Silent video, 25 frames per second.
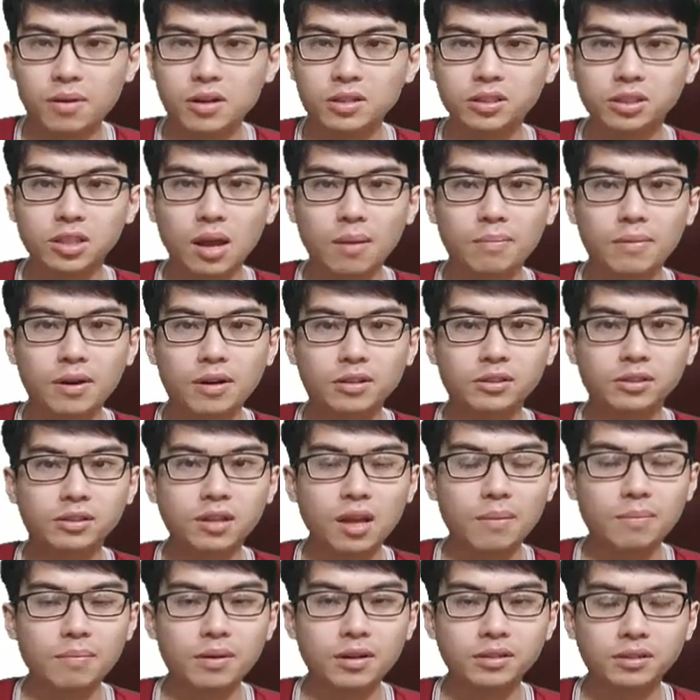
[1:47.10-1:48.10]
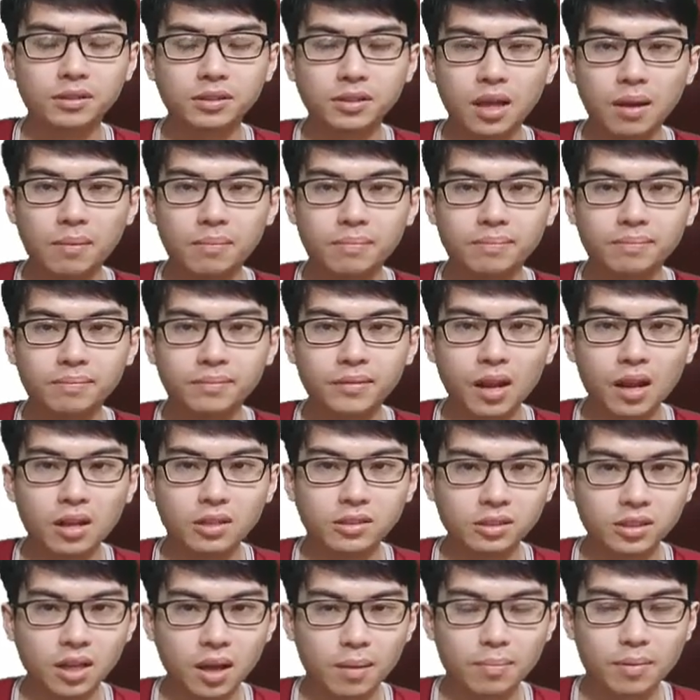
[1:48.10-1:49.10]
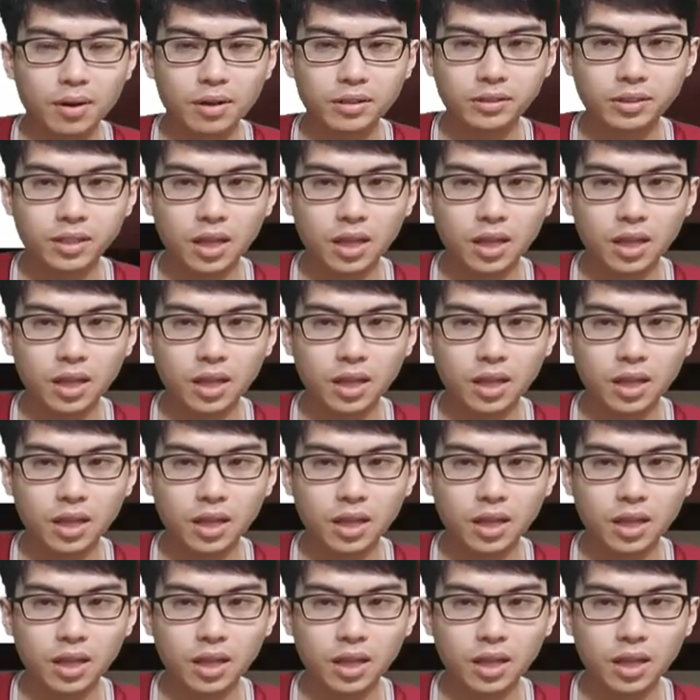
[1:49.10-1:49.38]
do not allow more tests, as far